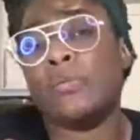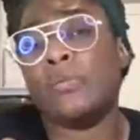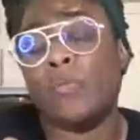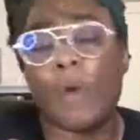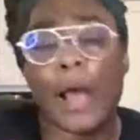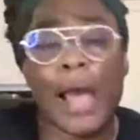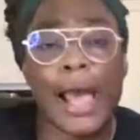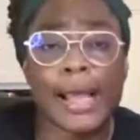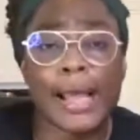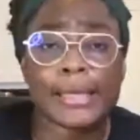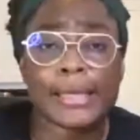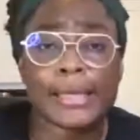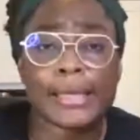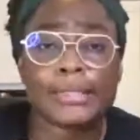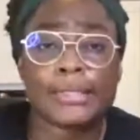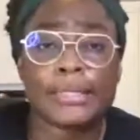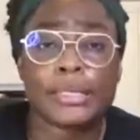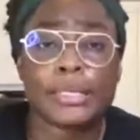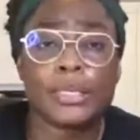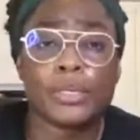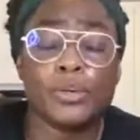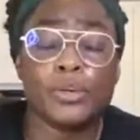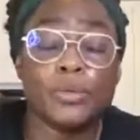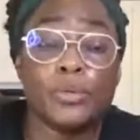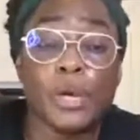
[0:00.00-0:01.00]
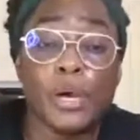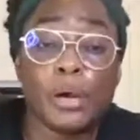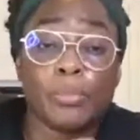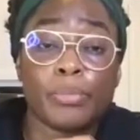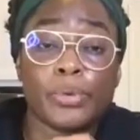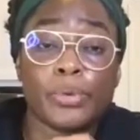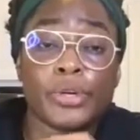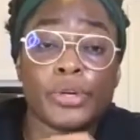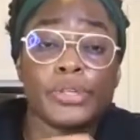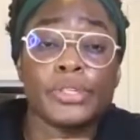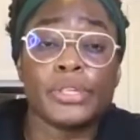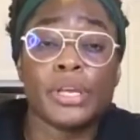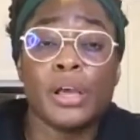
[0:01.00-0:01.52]
waxy
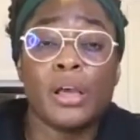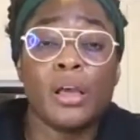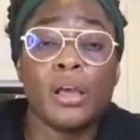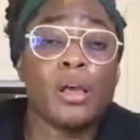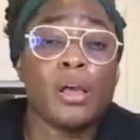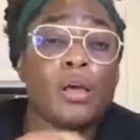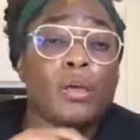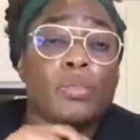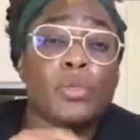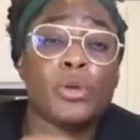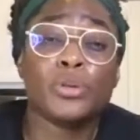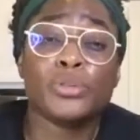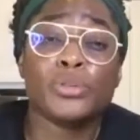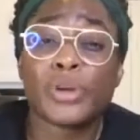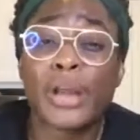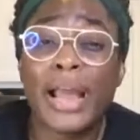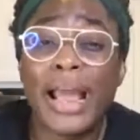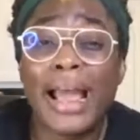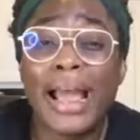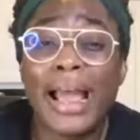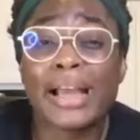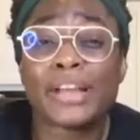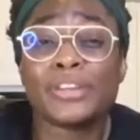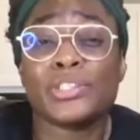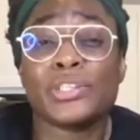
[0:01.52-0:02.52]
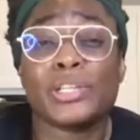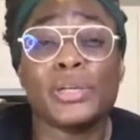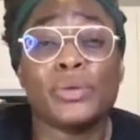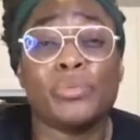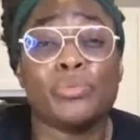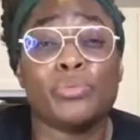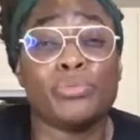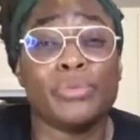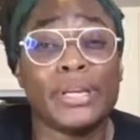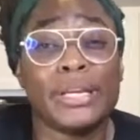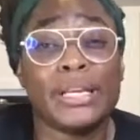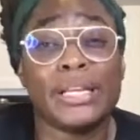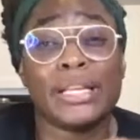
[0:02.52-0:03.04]
cucumbers. Those are actually
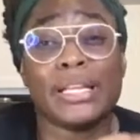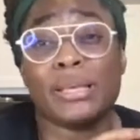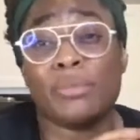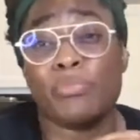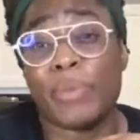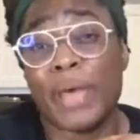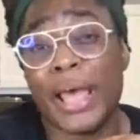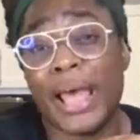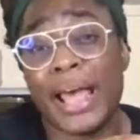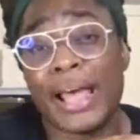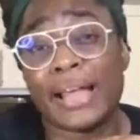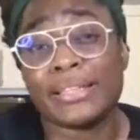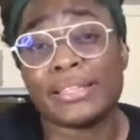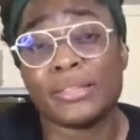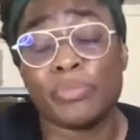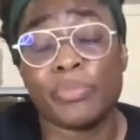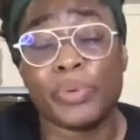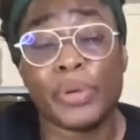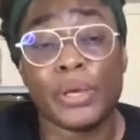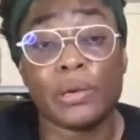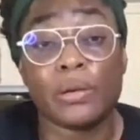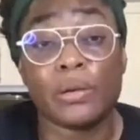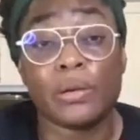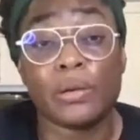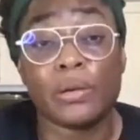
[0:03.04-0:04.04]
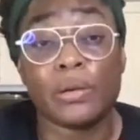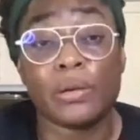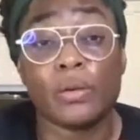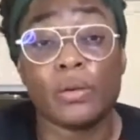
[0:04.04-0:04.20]
really bad to pickle